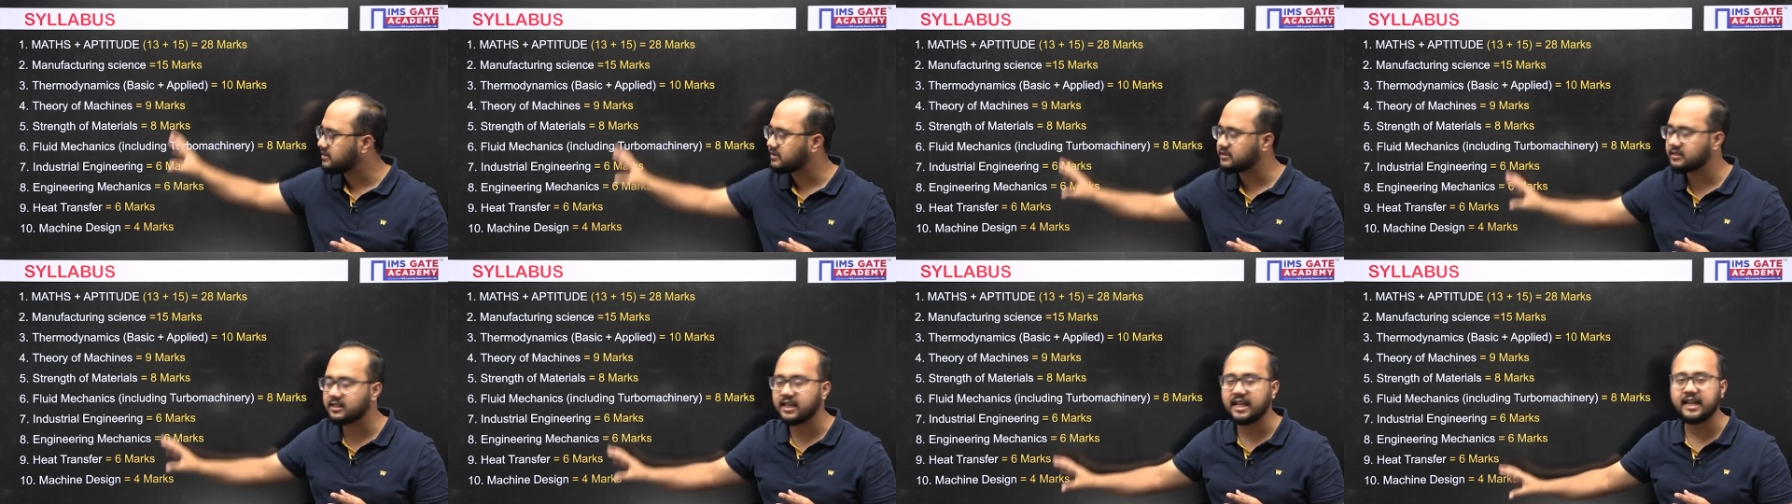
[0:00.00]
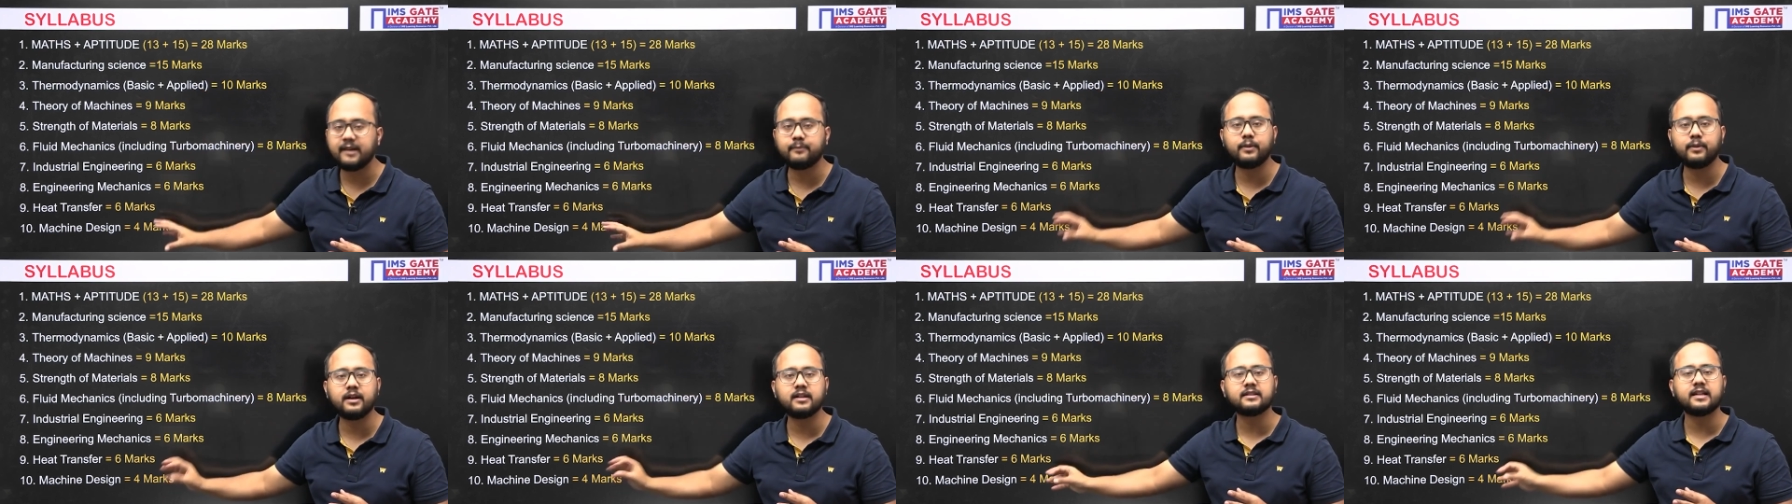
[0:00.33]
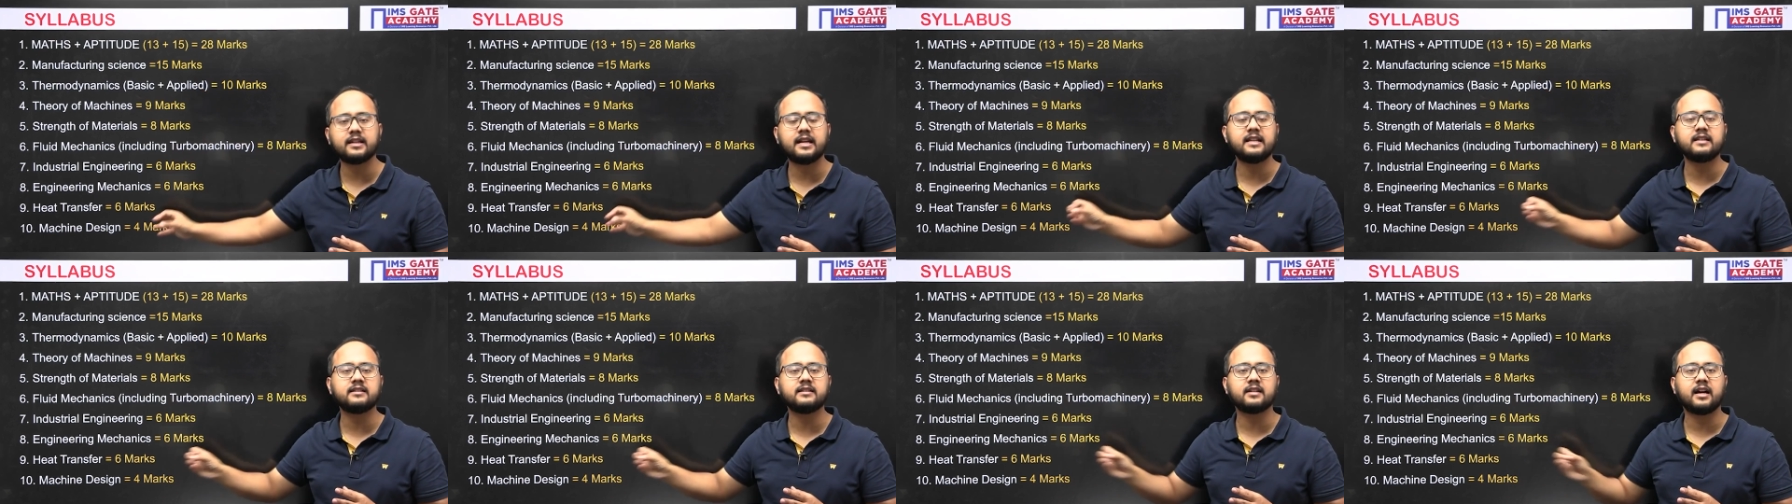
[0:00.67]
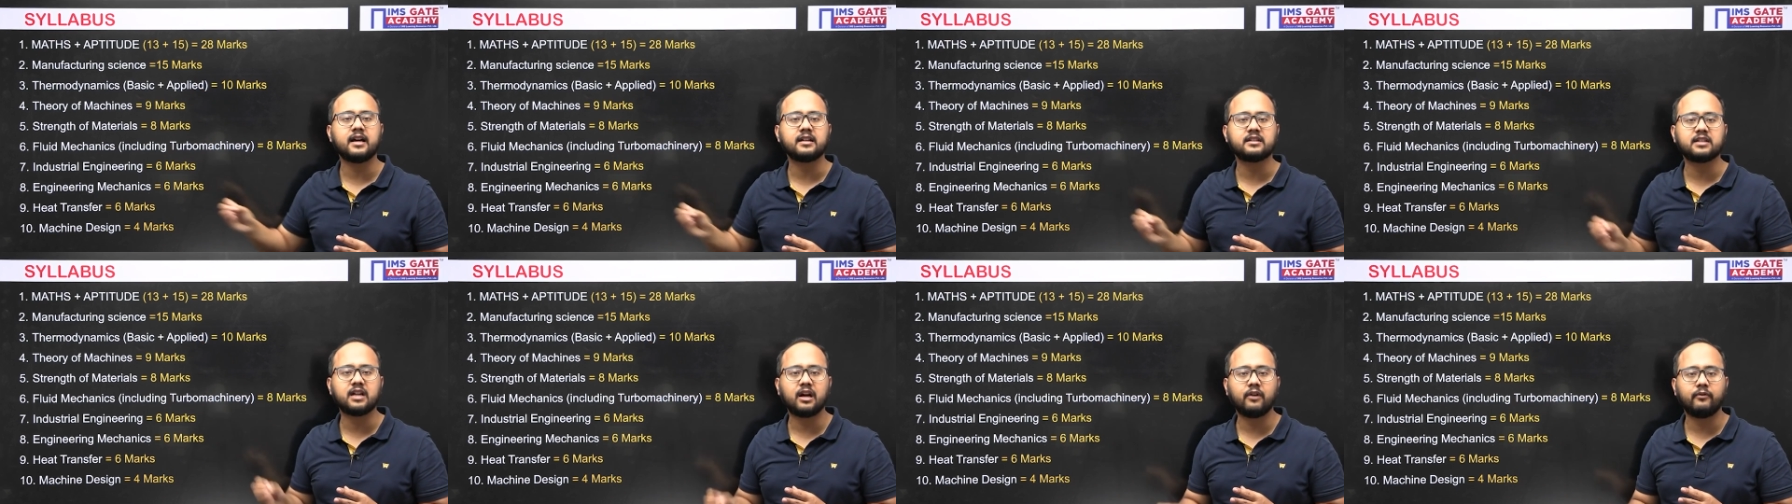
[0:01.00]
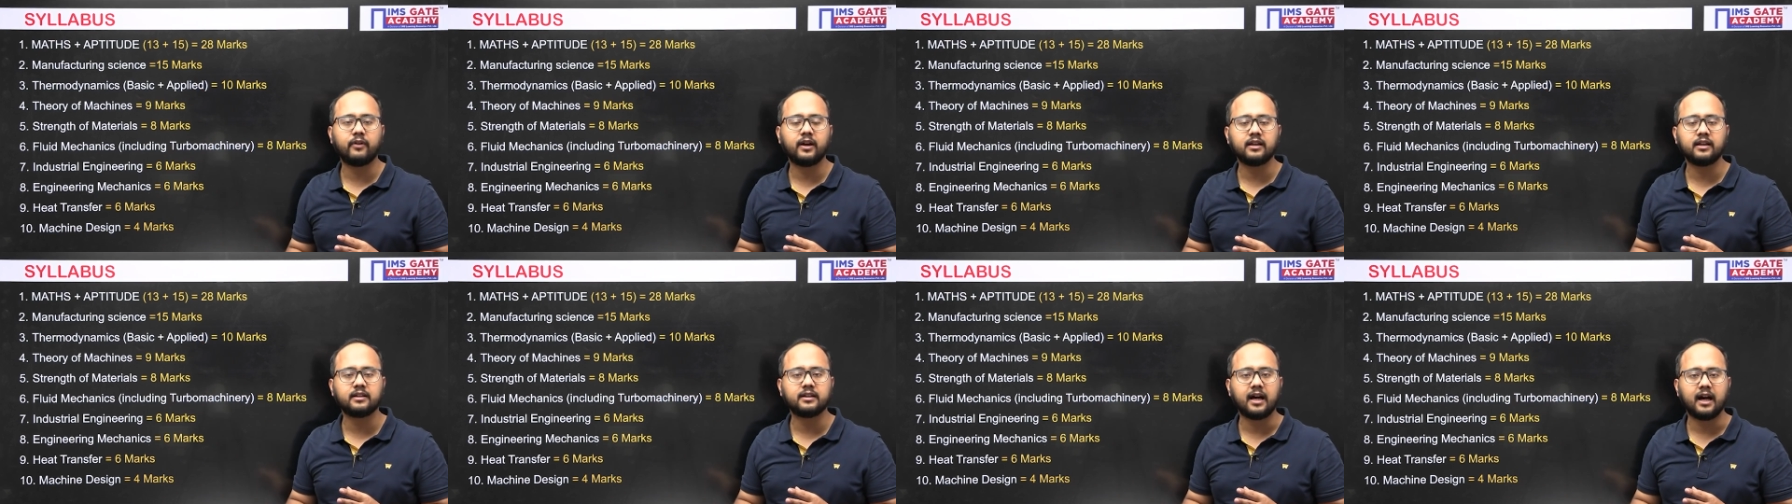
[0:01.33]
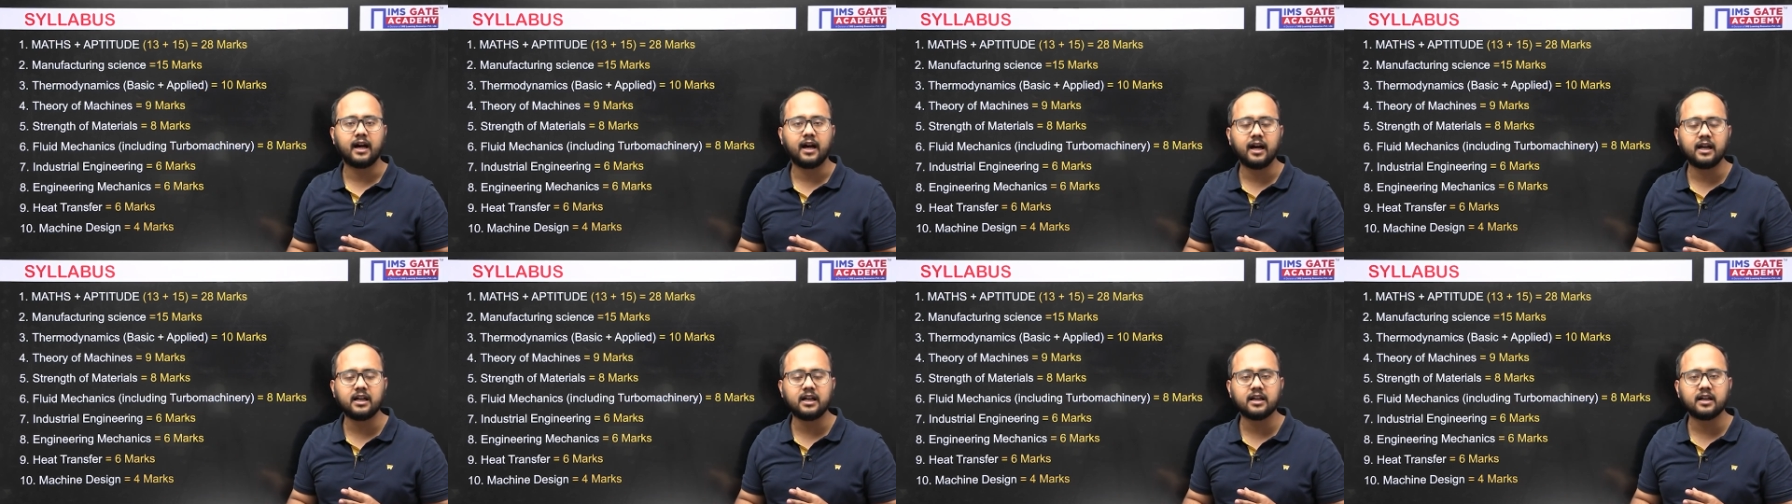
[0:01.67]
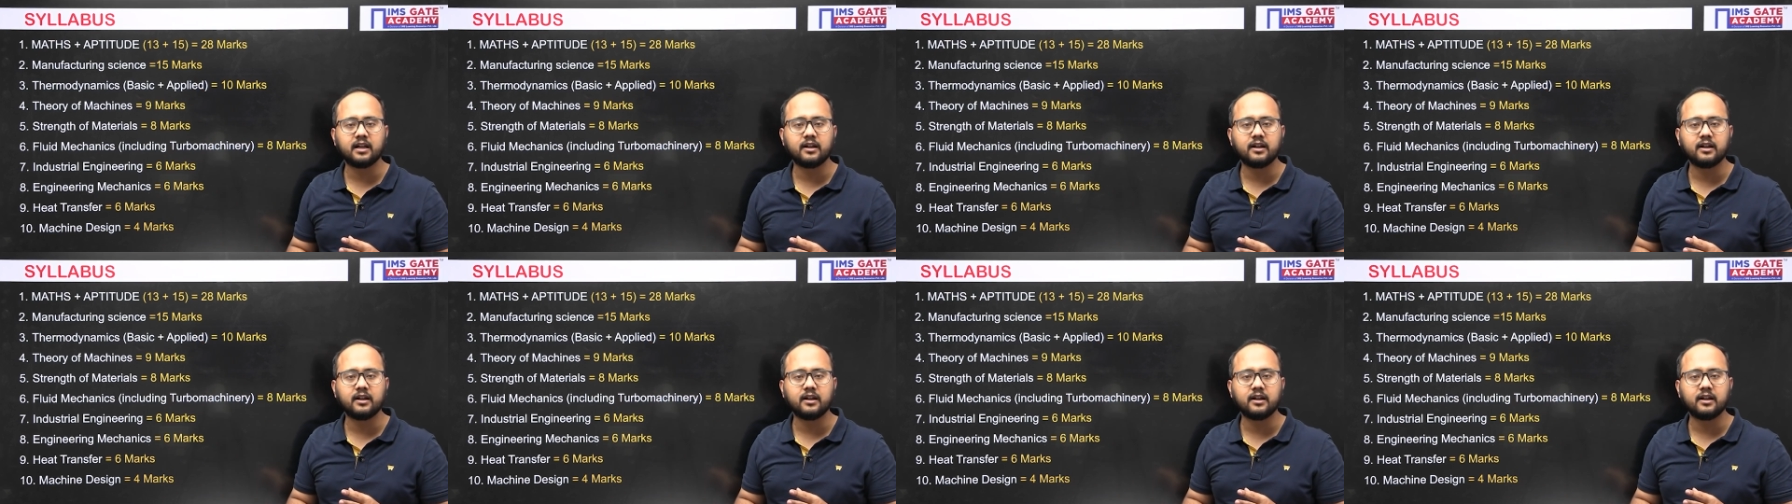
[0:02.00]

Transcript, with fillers: syllabus in such a way that